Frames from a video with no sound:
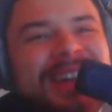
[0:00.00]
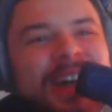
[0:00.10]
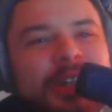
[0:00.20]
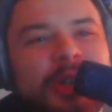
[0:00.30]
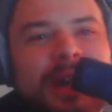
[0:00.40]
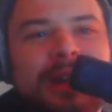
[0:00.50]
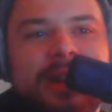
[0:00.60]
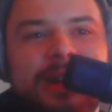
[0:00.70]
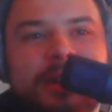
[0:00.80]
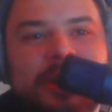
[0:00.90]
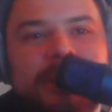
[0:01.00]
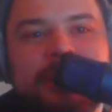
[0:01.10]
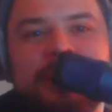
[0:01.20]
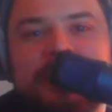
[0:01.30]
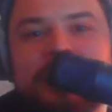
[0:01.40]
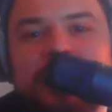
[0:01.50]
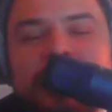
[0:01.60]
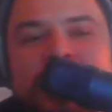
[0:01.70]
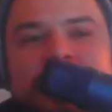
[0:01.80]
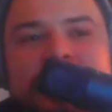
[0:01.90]
I tried
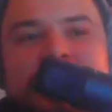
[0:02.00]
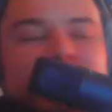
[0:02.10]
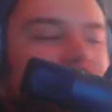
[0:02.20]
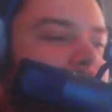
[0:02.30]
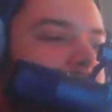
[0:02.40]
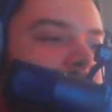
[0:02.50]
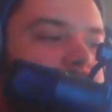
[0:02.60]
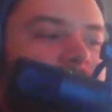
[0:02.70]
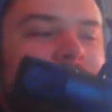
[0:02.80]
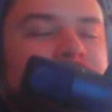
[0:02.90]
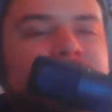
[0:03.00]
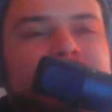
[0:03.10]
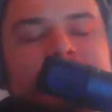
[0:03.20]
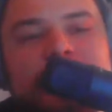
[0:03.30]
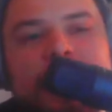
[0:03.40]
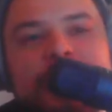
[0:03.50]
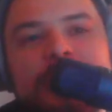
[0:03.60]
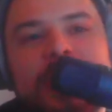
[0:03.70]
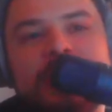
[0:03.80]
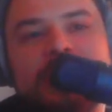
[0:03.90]
pulling up this my beat
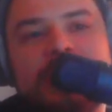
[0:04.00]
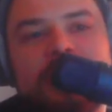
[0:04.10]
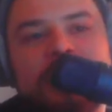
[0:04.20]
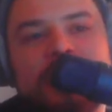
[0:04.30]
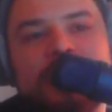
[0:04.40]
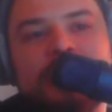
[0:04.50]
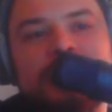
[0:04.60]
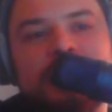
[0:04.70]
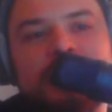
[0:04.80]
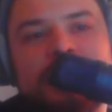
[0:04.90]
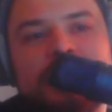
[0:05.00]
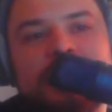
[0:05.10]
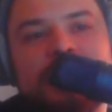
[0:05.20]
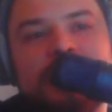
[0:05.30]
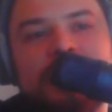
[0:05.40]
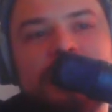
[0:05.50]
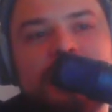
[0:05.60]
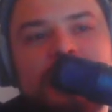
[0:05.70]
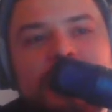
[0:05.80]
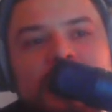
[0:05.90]
making software,
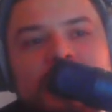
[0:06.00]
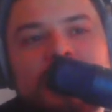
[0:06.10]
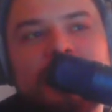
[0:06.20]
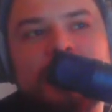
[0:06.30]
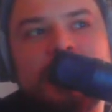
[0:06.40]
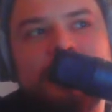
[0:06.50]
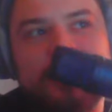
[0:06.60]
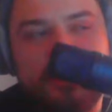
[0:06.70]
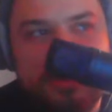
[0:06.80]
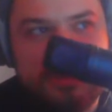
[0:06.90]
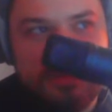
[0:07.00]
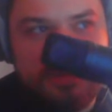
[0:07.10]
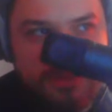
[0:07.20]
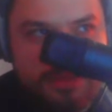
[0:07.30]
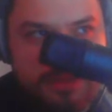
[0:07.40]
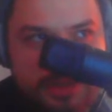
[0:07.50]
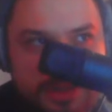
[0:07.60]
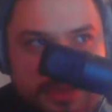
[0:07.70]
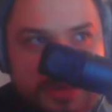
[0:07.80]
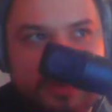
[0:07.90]
and every time I run this
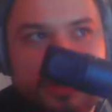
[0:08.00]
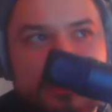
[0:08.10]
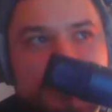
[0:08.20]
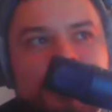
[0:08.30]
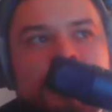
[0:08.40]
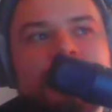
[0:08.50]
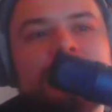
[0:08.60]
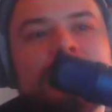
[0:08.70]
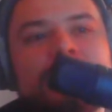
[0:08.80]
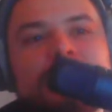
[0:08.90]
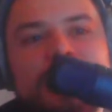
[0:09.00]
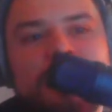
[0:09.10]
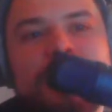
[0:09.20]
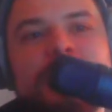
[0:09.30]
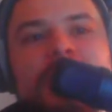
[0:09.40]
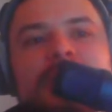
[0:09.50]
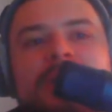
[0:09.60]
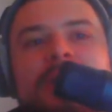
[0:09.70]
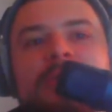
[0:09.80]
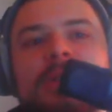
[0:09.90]
program with the beat making
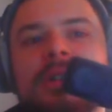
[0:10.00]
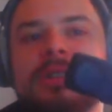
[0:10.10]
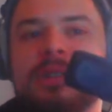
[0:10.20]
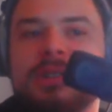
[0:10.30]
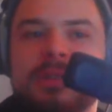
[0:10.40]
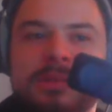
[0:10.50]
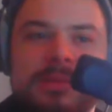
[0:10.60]
software, it just